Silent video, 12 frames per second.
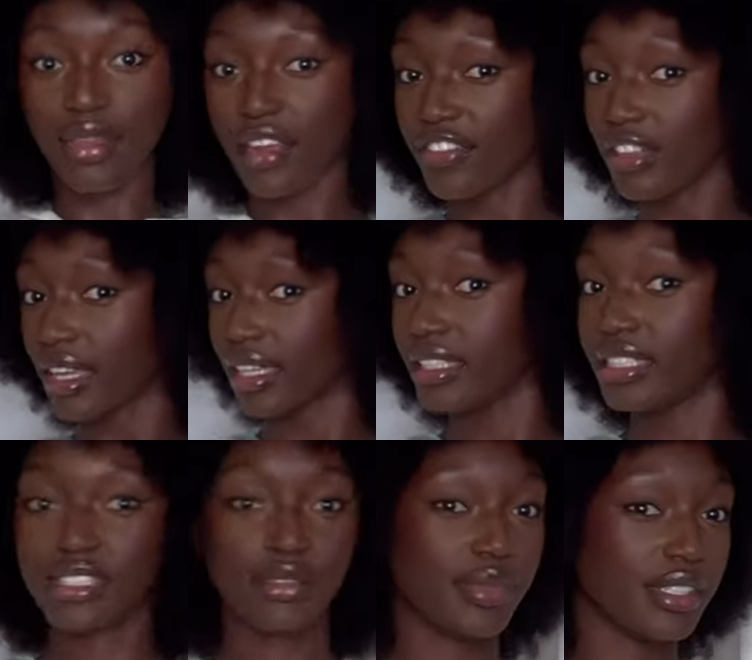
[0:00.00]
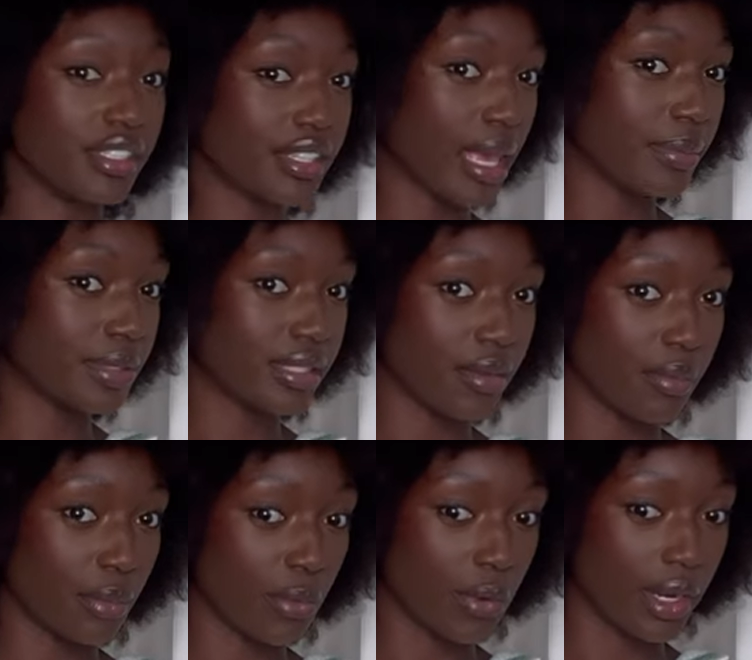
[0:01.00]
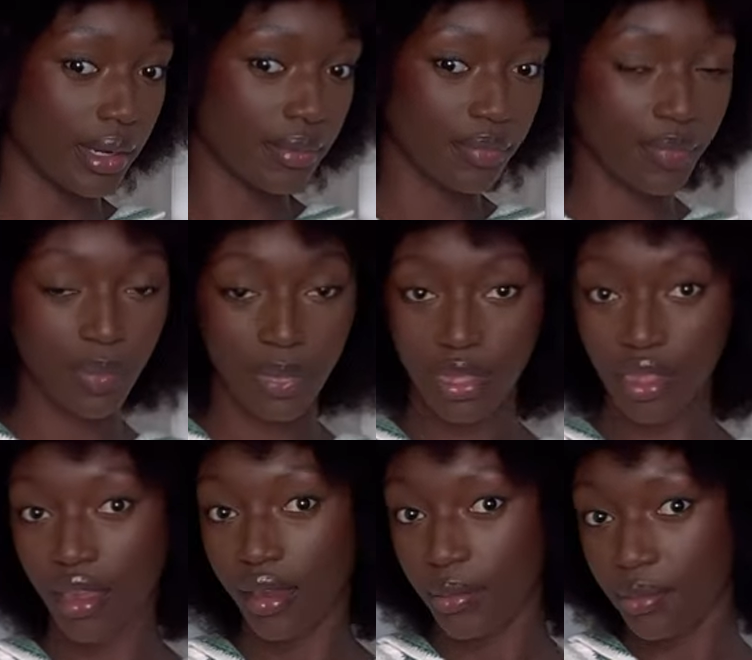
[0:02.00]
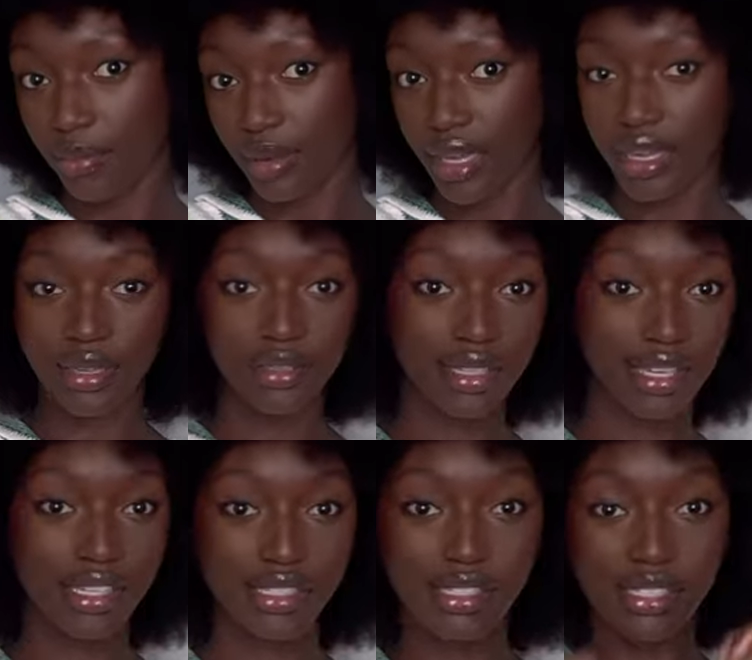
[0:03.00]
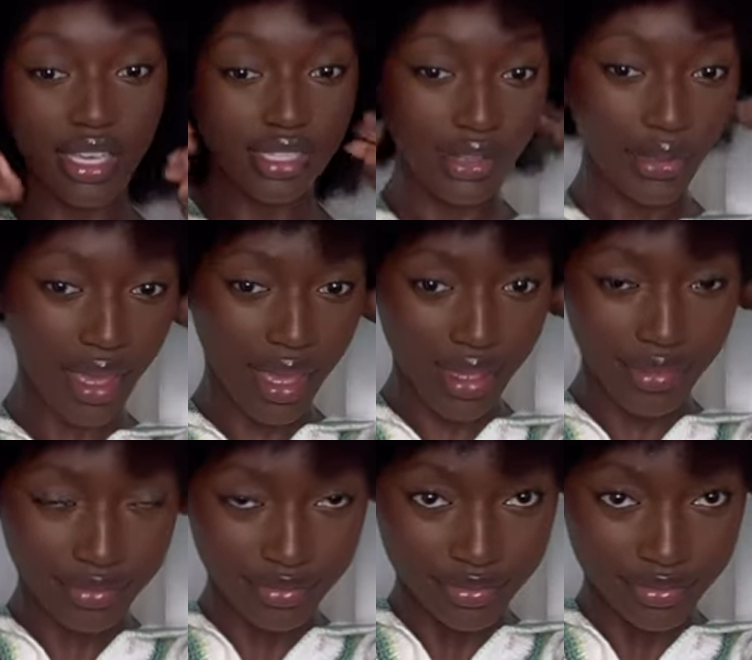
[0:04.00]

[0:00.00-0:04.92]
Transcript: I feel like it needs to be shaped some more, but it's it's okay.